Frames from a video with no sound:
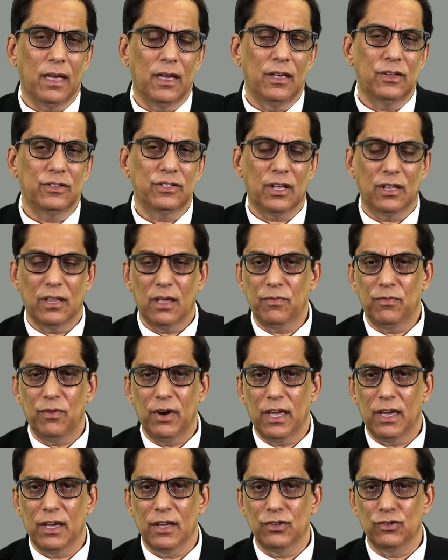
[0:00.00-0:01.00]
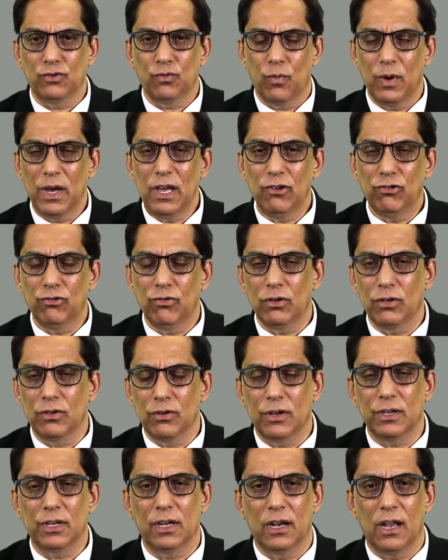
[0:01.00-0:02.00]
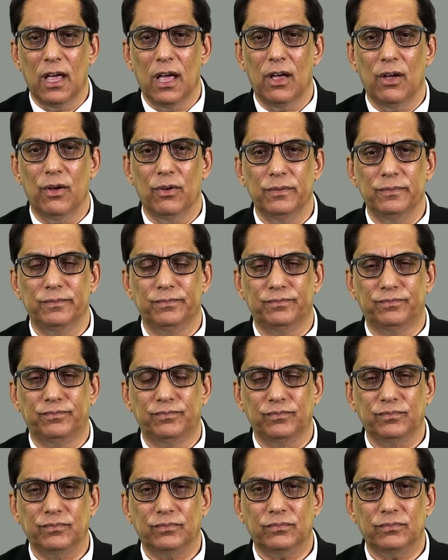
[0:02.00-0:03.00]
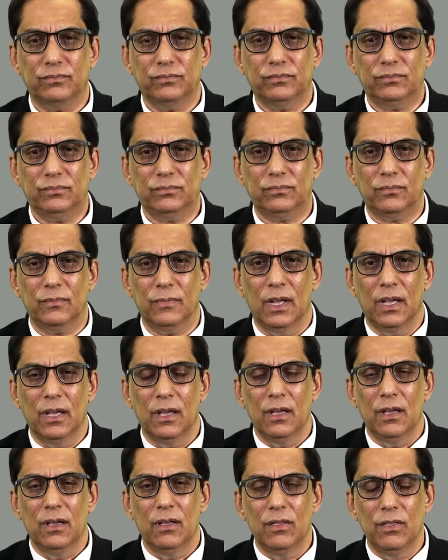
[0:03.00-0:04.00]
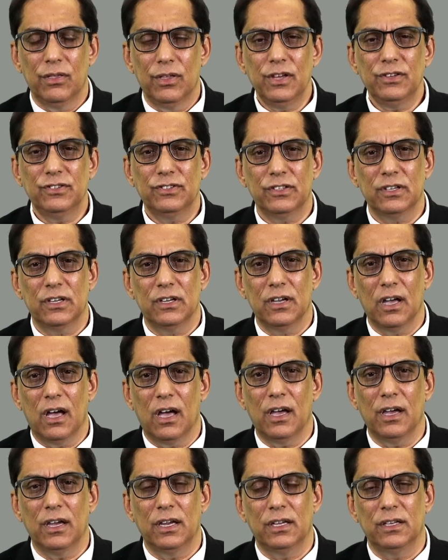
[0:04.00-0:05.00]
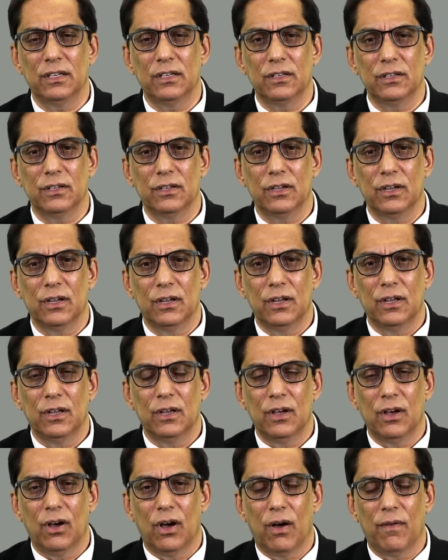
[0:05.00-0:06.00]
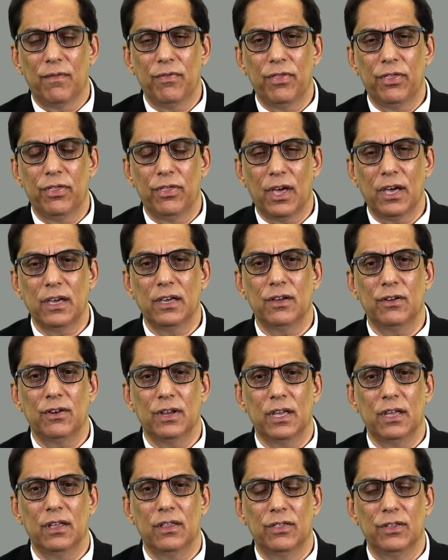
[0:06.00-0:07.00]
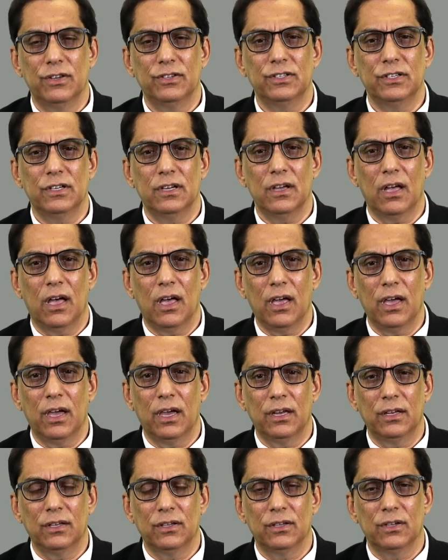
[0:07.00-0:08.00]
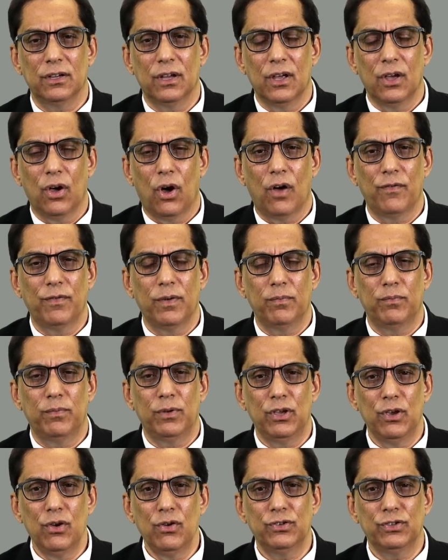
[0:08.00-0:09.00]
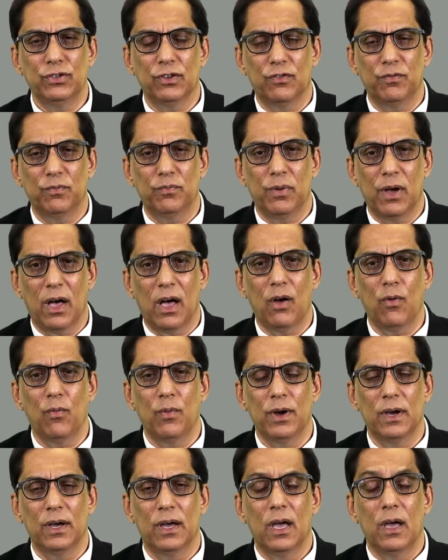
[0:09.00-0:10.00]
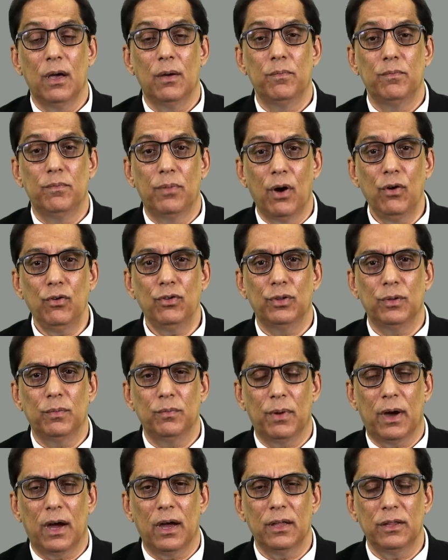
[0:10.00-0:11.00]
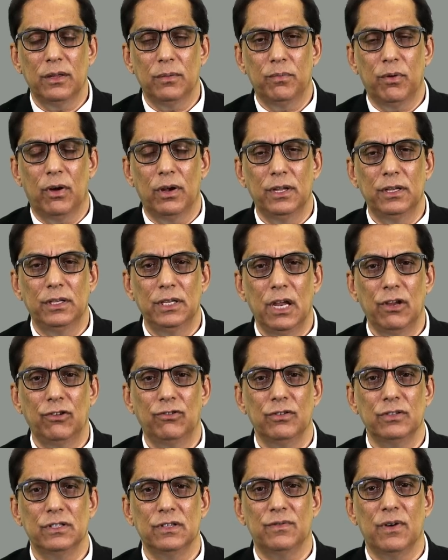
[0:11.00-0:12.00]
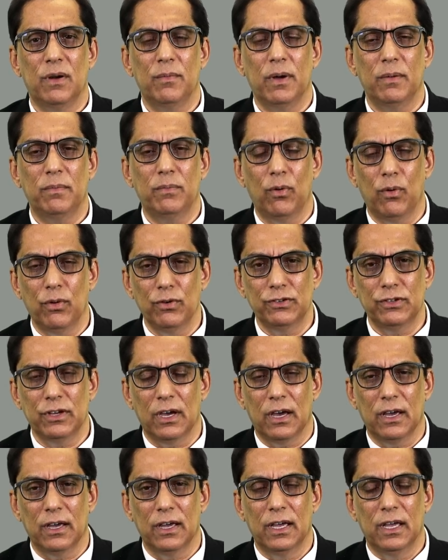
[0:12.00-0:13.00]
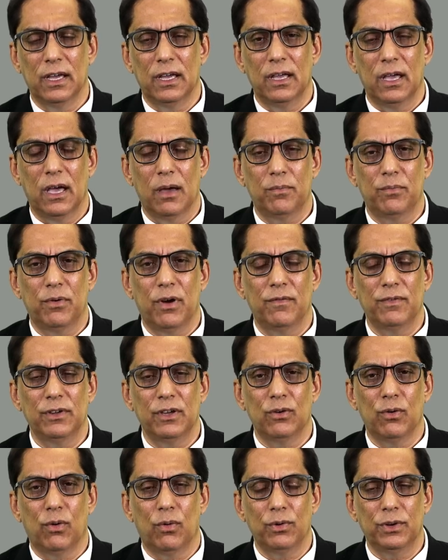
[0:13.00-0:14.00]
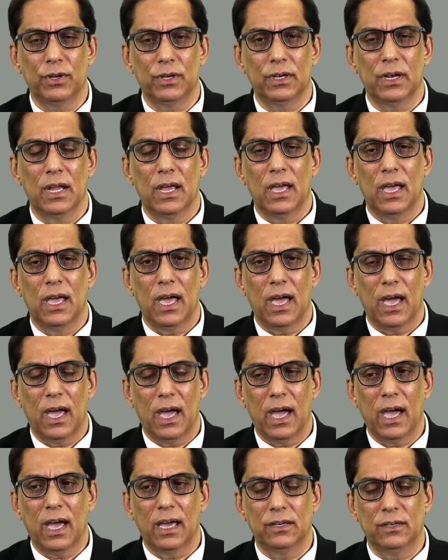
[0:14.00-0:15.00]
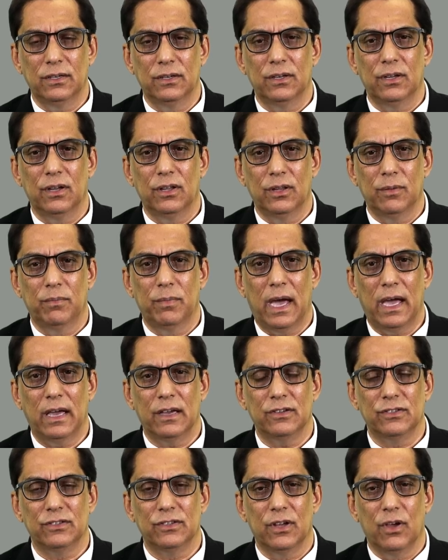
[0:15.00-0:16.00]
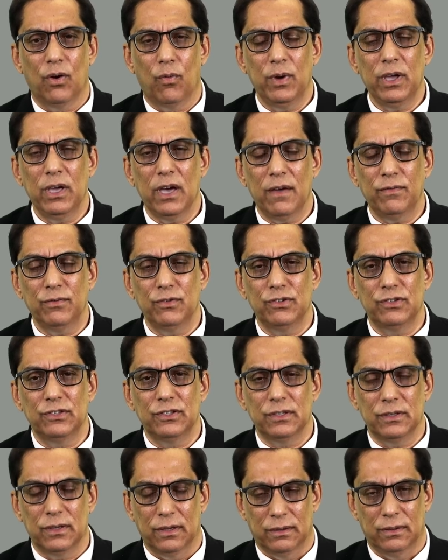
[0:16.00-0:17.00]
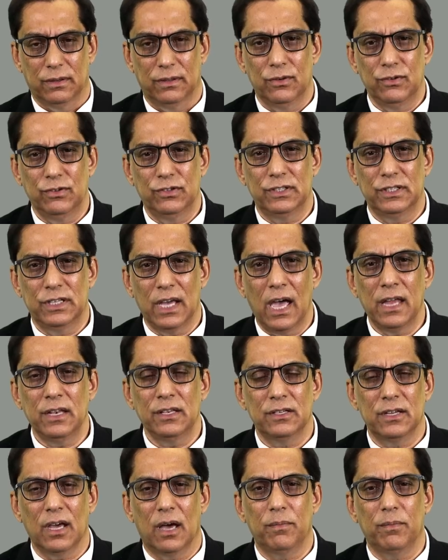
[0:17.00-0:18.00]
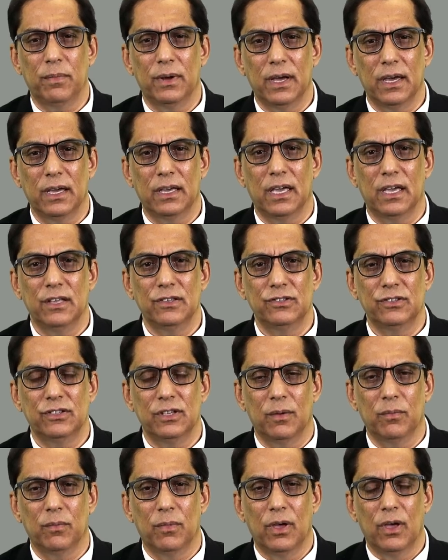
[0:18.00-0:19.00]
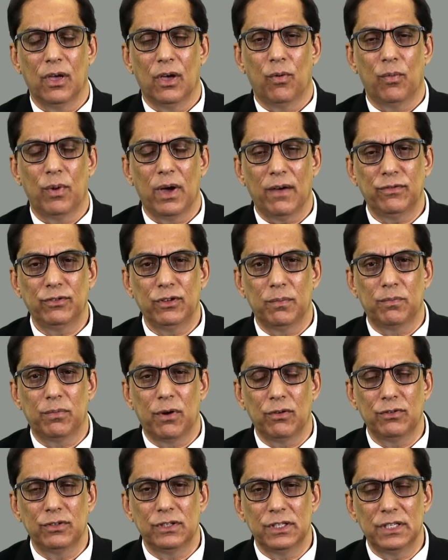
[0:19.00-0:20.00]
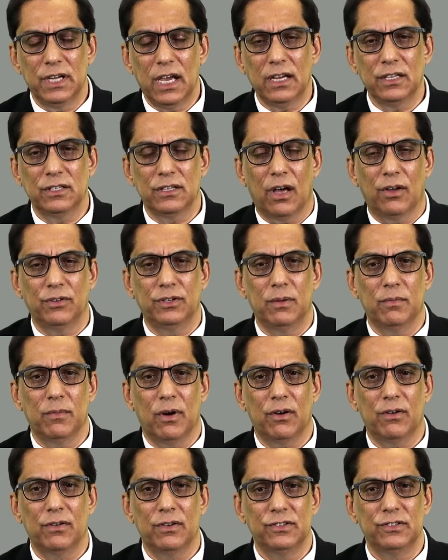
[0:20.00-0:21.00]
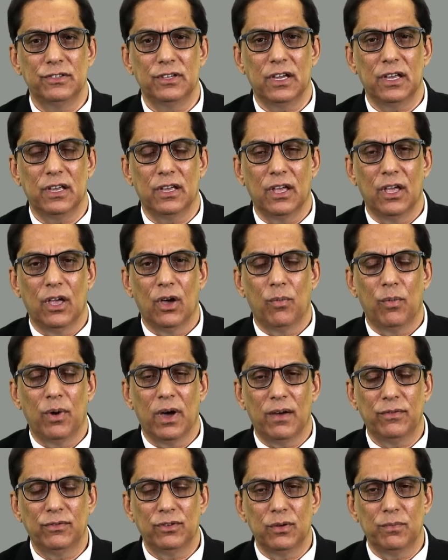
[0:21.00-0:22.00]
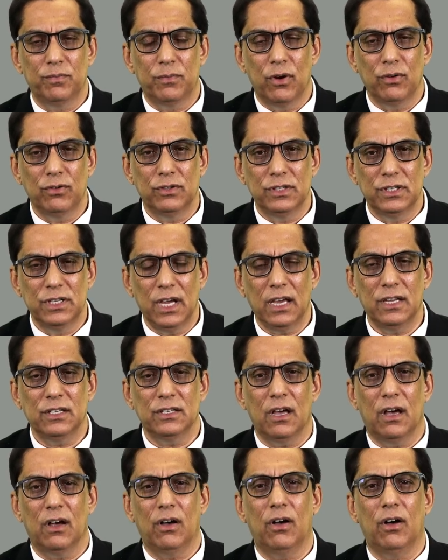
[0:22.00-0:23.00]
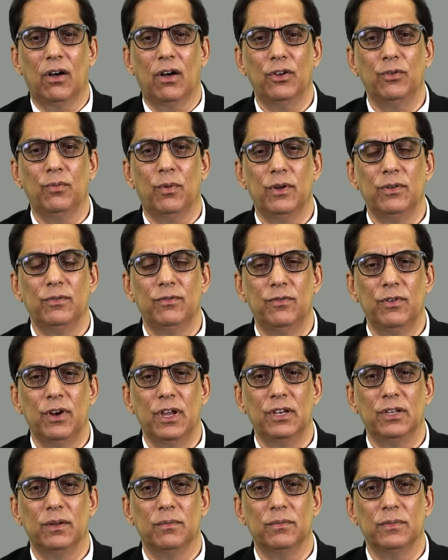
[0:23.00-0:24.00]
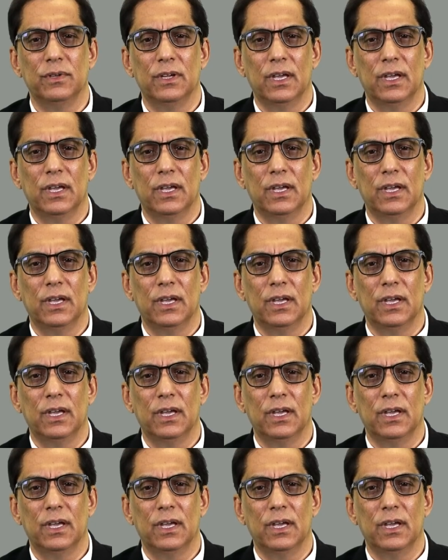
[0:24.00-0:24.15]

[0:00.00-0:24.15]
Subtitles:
South Africans, we should not allow this kind of thuggery, this kind of abuse of power, both by the politicians of Ramaphosa and Pravin Gordhan and the banks. We have to stand up against them. We have to protect our democracy. We have to protect our hard-won freedom.